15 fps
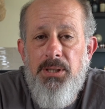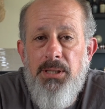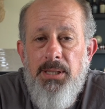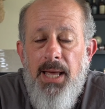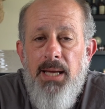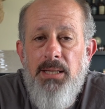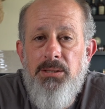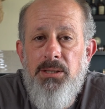in
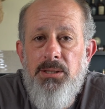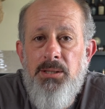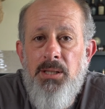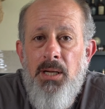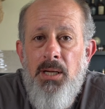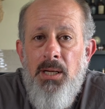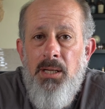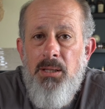Kansas,
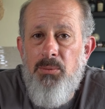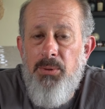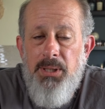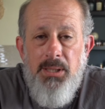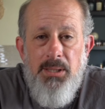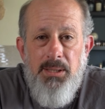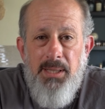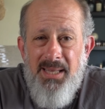
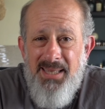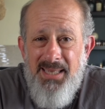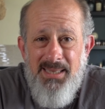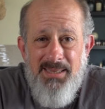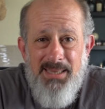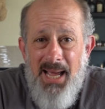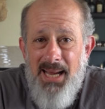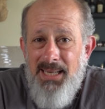when I
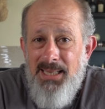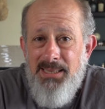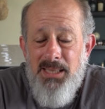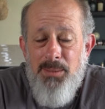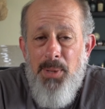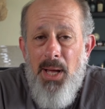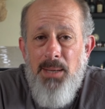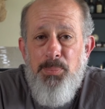think 90
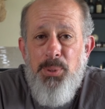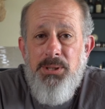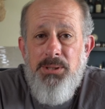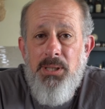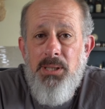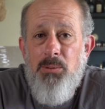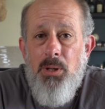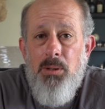some odd
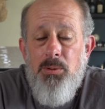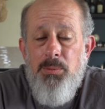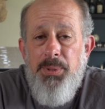percent of what will